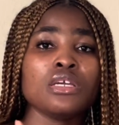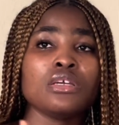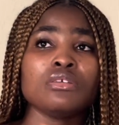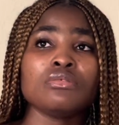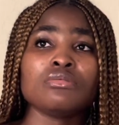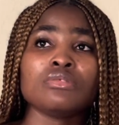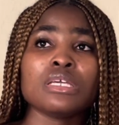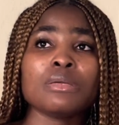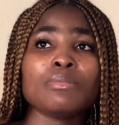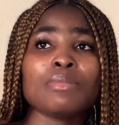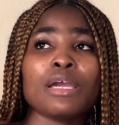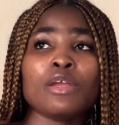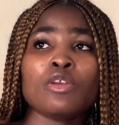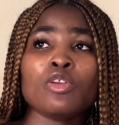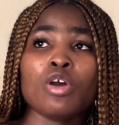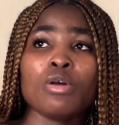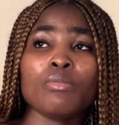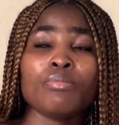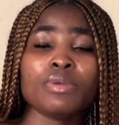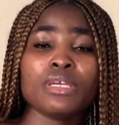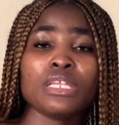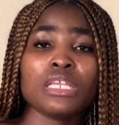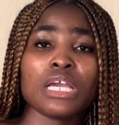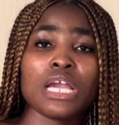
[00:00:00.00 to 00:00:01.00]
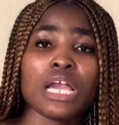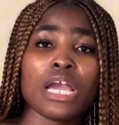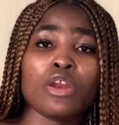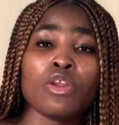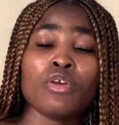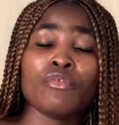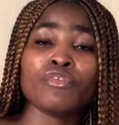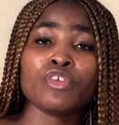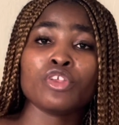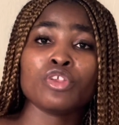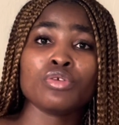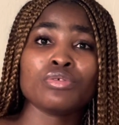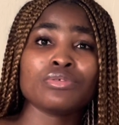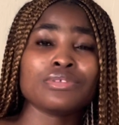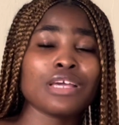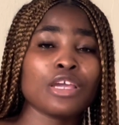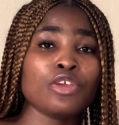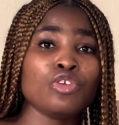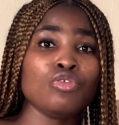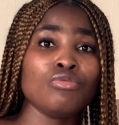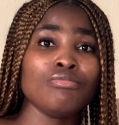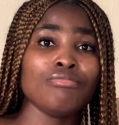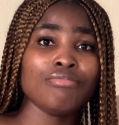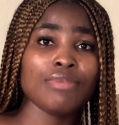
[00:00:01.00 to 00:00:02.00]
They might not be the kind of videos that
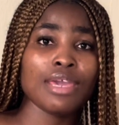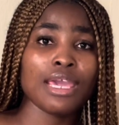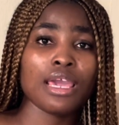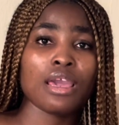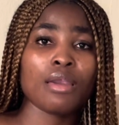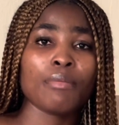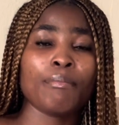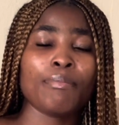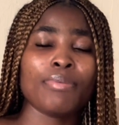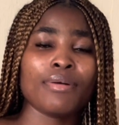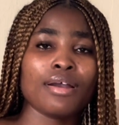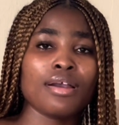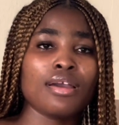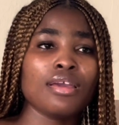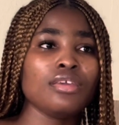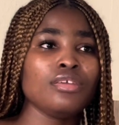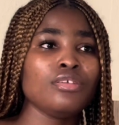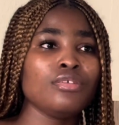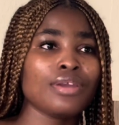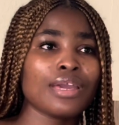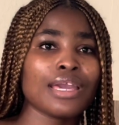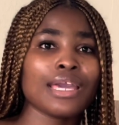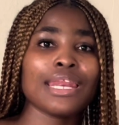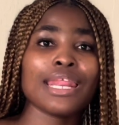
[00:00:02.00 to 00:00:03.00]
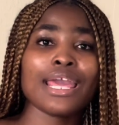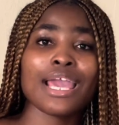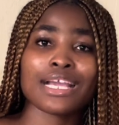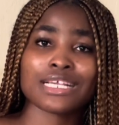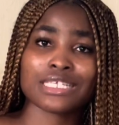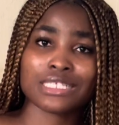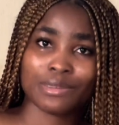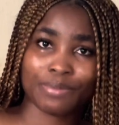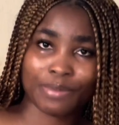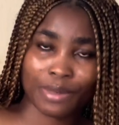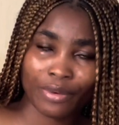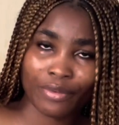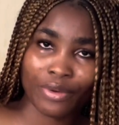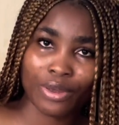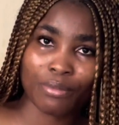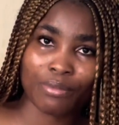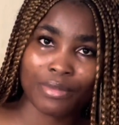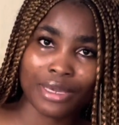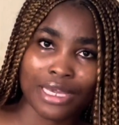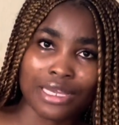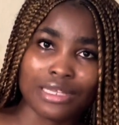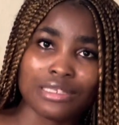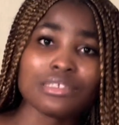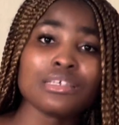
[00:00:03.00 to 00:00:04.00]
you make, but you can
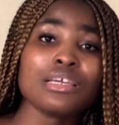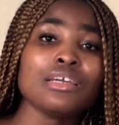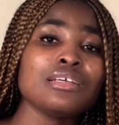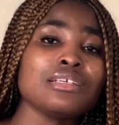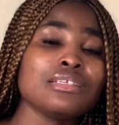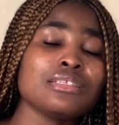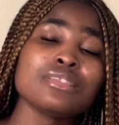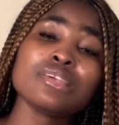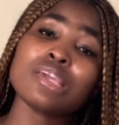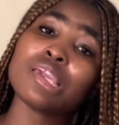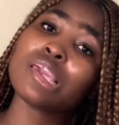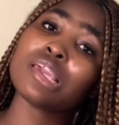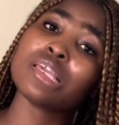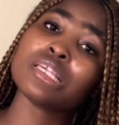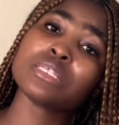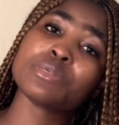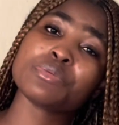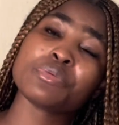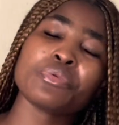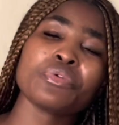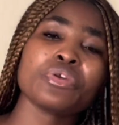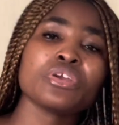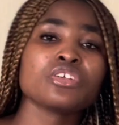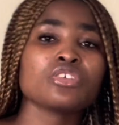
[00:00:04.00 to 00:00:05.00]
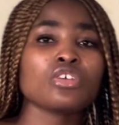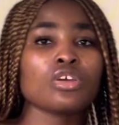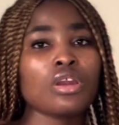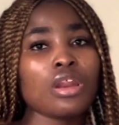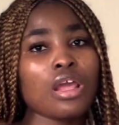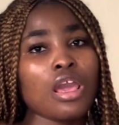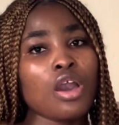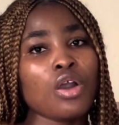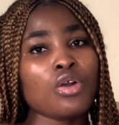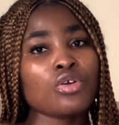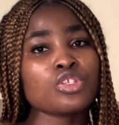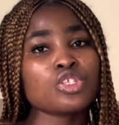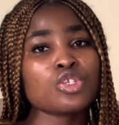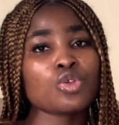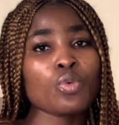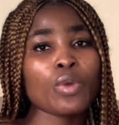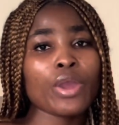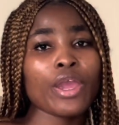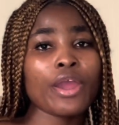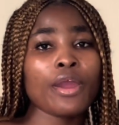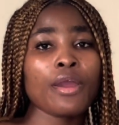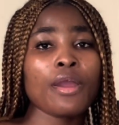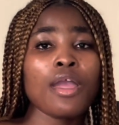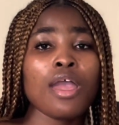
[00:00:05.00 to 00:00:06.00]
experiment. Seek inspiration
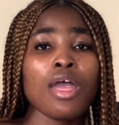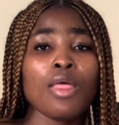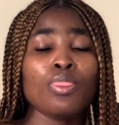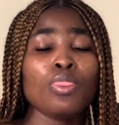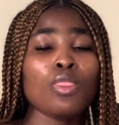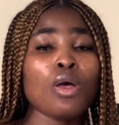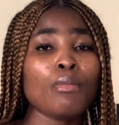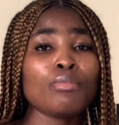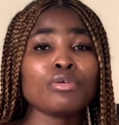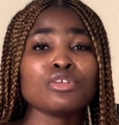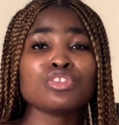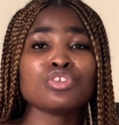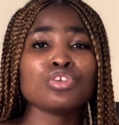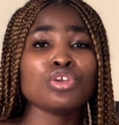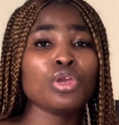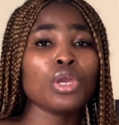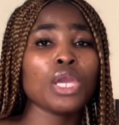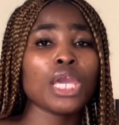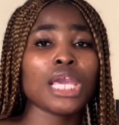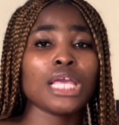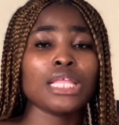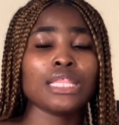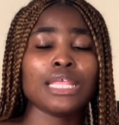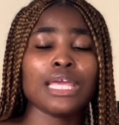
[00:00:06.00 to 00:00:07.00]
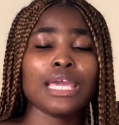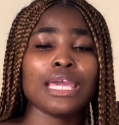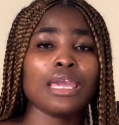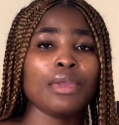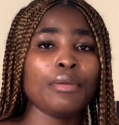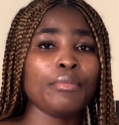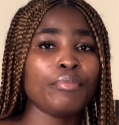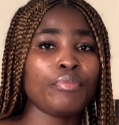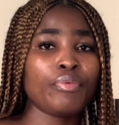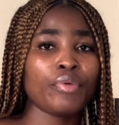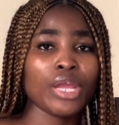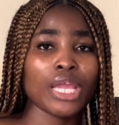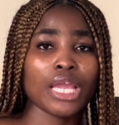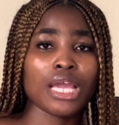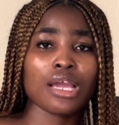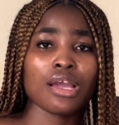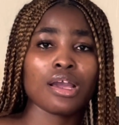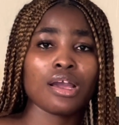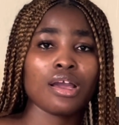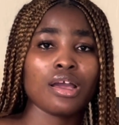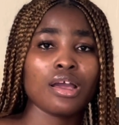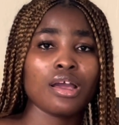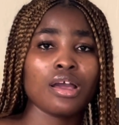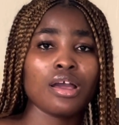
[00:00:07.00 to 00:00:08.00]
elsewhere. Number two, you can take a break.
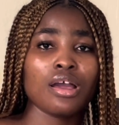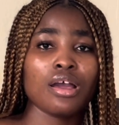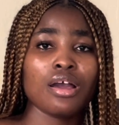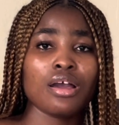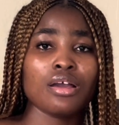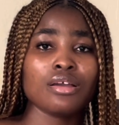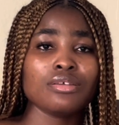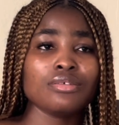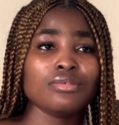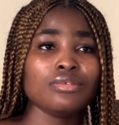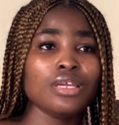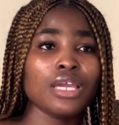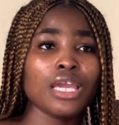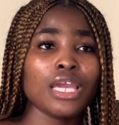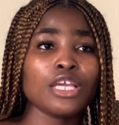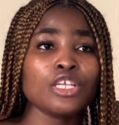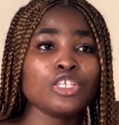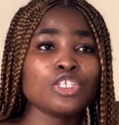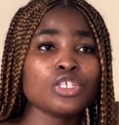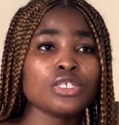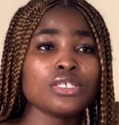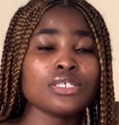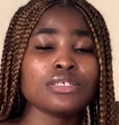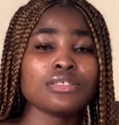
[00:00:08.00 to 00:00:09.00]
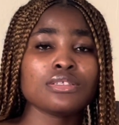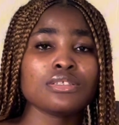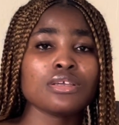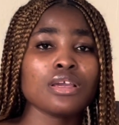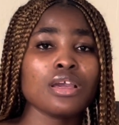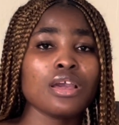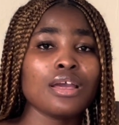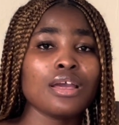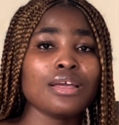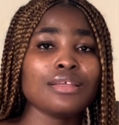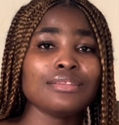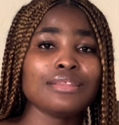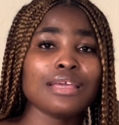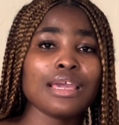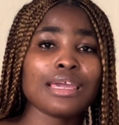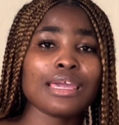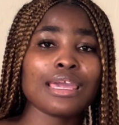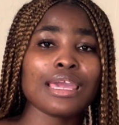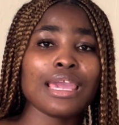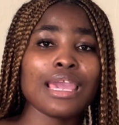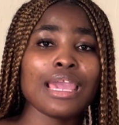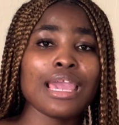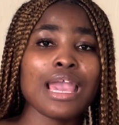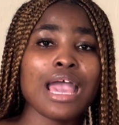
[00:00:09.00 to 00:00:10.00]
You can just
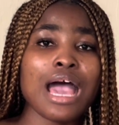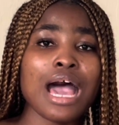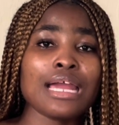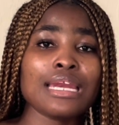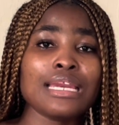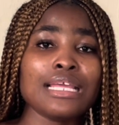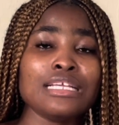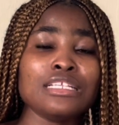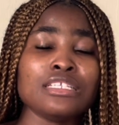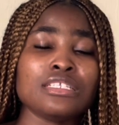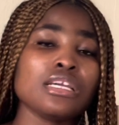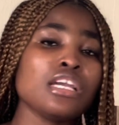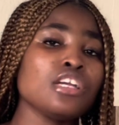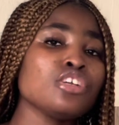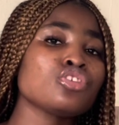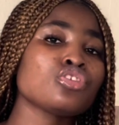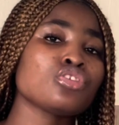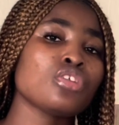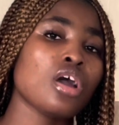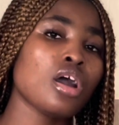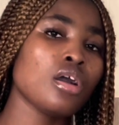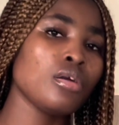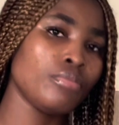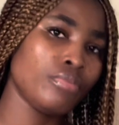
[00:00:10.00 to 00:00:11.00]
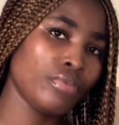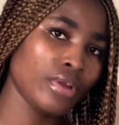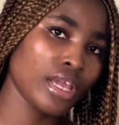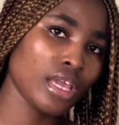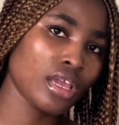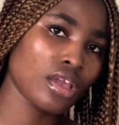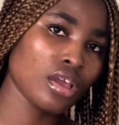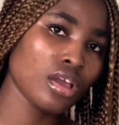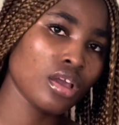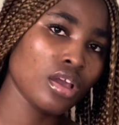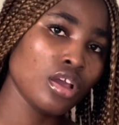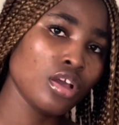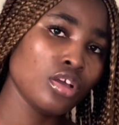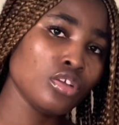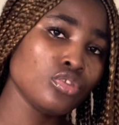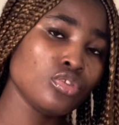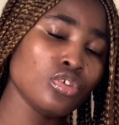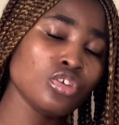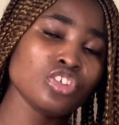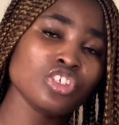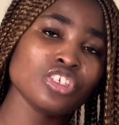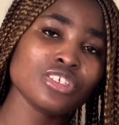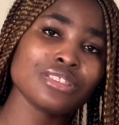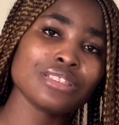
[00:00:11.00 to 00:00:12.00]
take an intentional break.
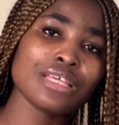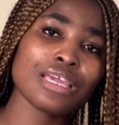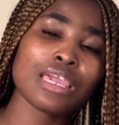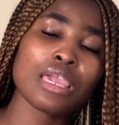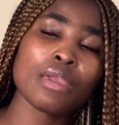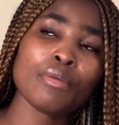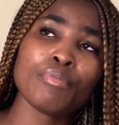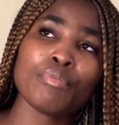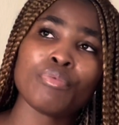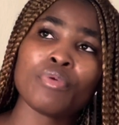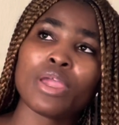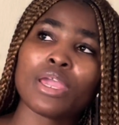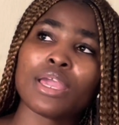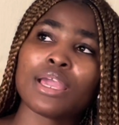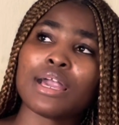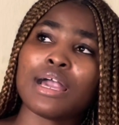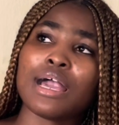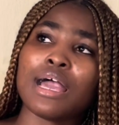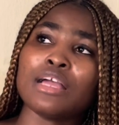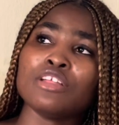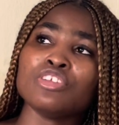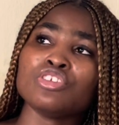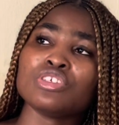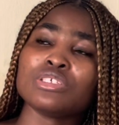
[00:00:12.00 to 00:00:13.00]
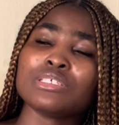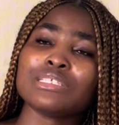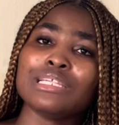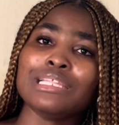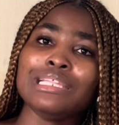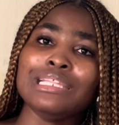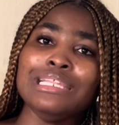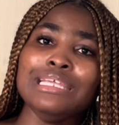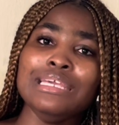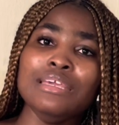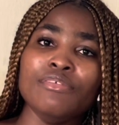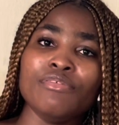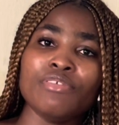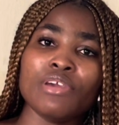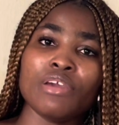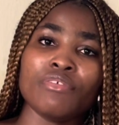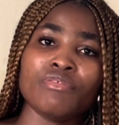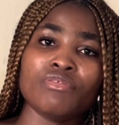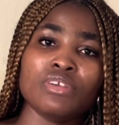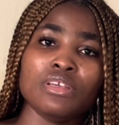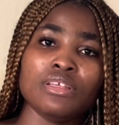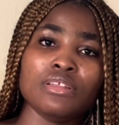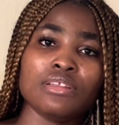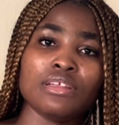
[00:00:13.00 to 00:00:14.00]
Don't just take a break and just leave
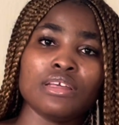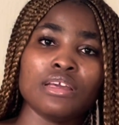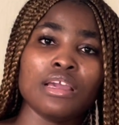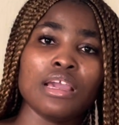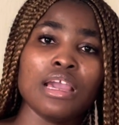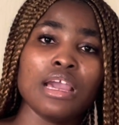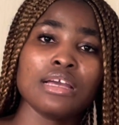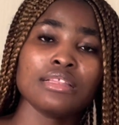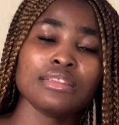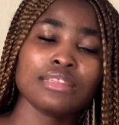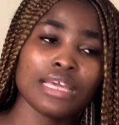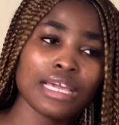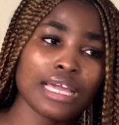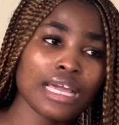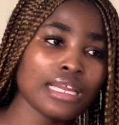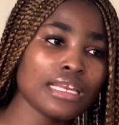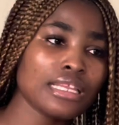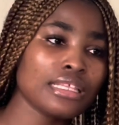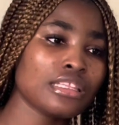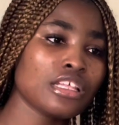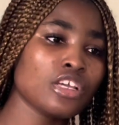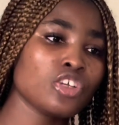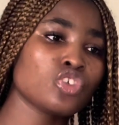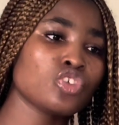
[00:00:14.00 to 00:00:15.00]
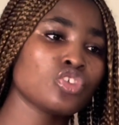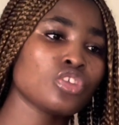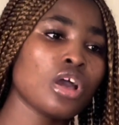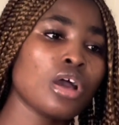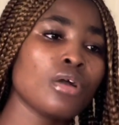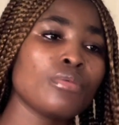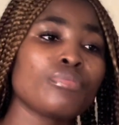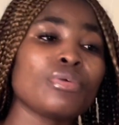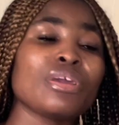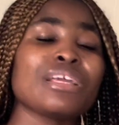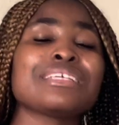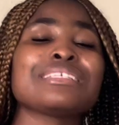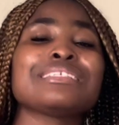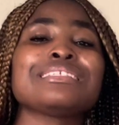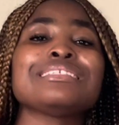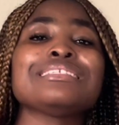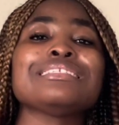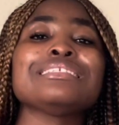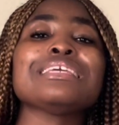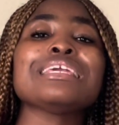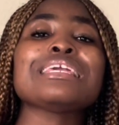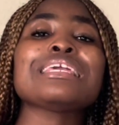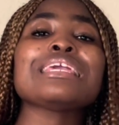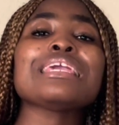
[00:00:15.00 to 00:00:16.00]
everything. Take an intentional break,
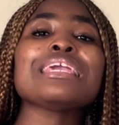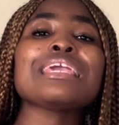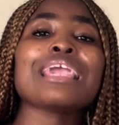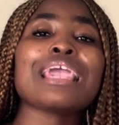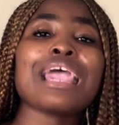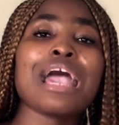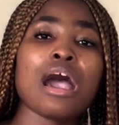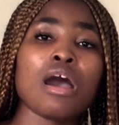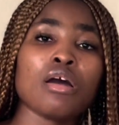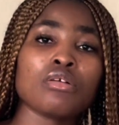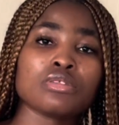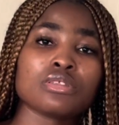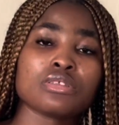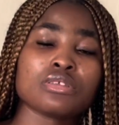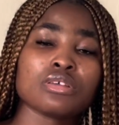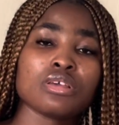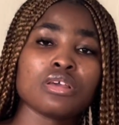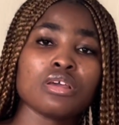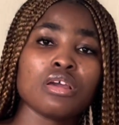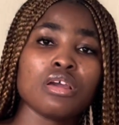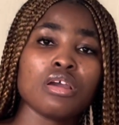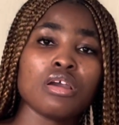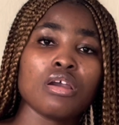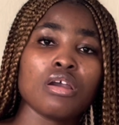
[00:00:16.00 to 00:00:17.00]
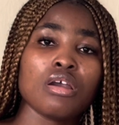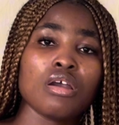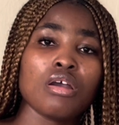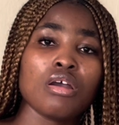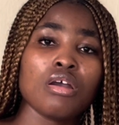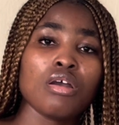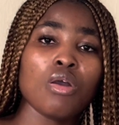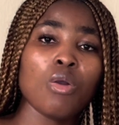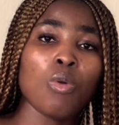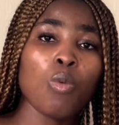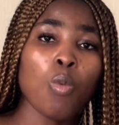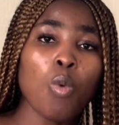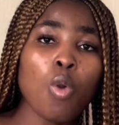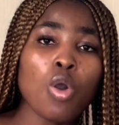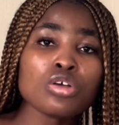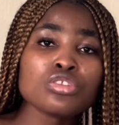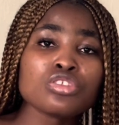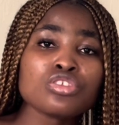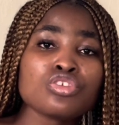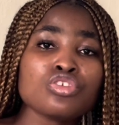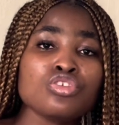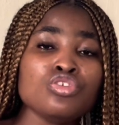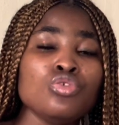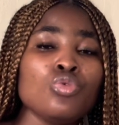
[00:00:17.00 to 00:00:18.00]
seeking out
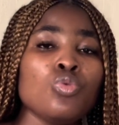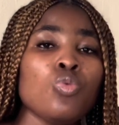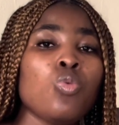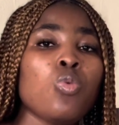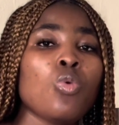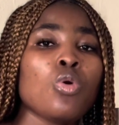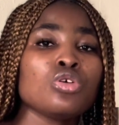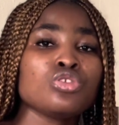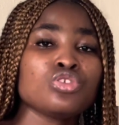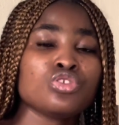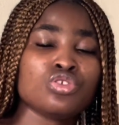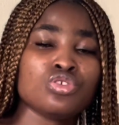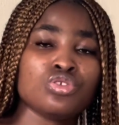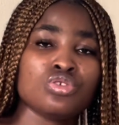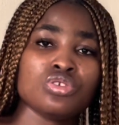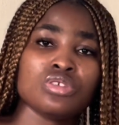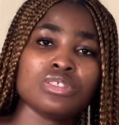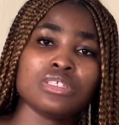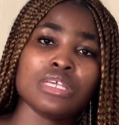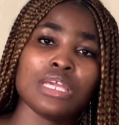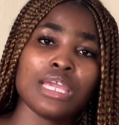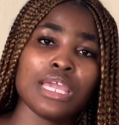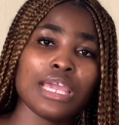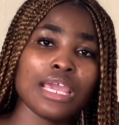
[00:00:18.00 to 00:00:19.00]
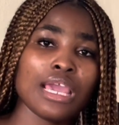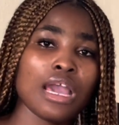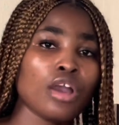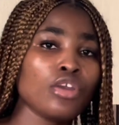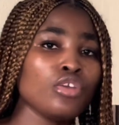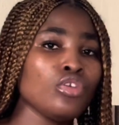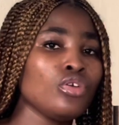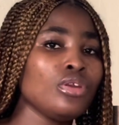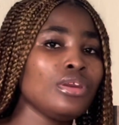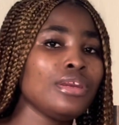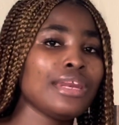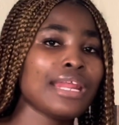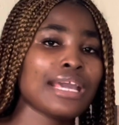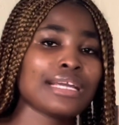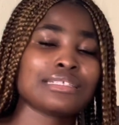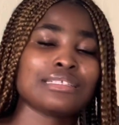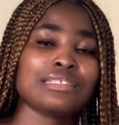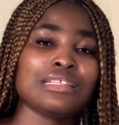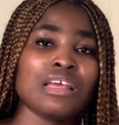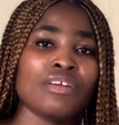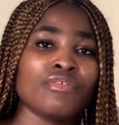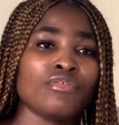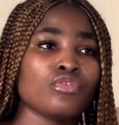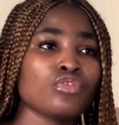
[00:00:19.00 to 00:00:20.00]
what you want to do, seeking out your next
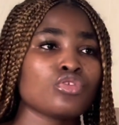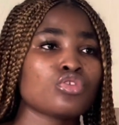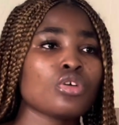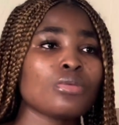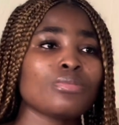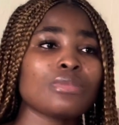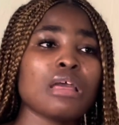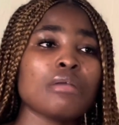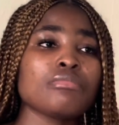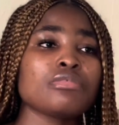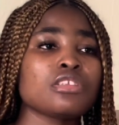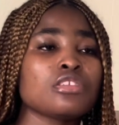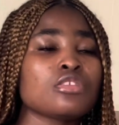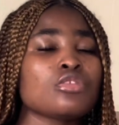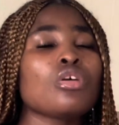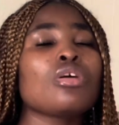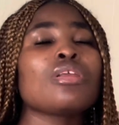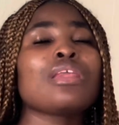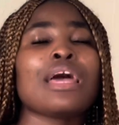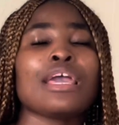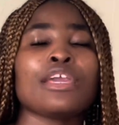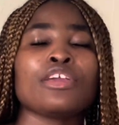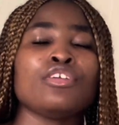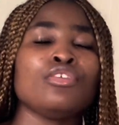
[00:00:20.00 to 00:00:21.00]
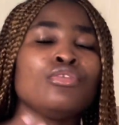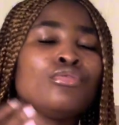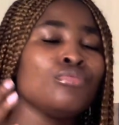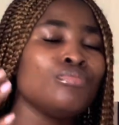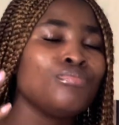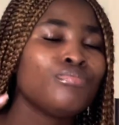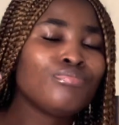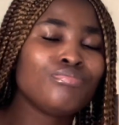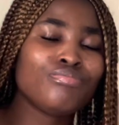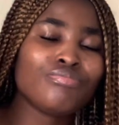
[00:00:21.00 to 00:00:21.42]
level. Sometimes it's not like you